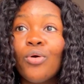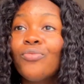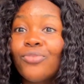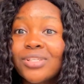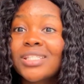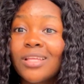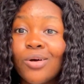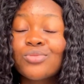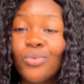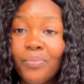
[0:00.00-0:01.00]
or
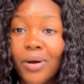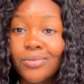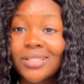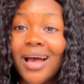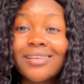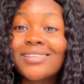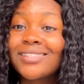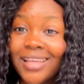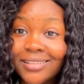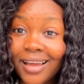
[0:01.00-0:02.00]
£40,000 as a
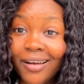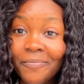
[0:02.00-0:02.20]
starter.